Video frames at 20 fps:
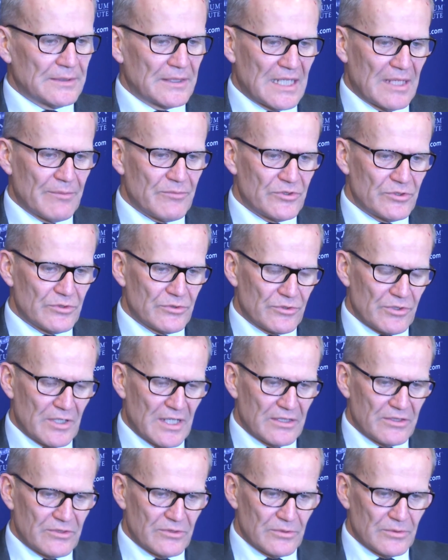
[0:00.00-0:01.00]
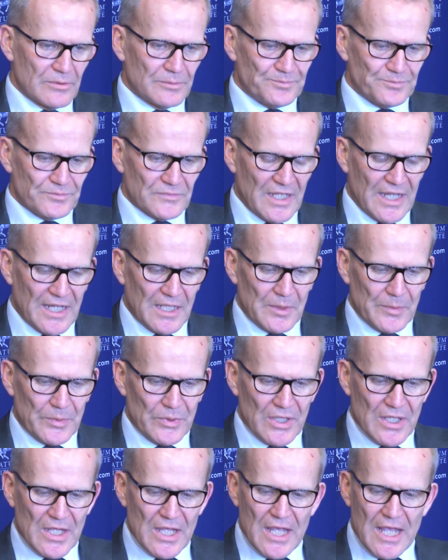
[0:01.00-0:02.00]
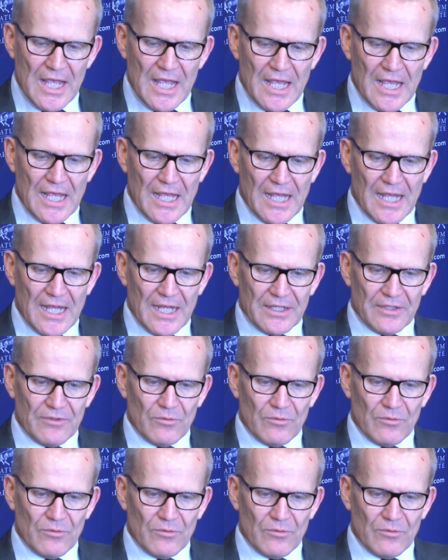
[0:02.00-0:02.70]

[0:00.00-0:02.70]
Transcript: come to try to help. And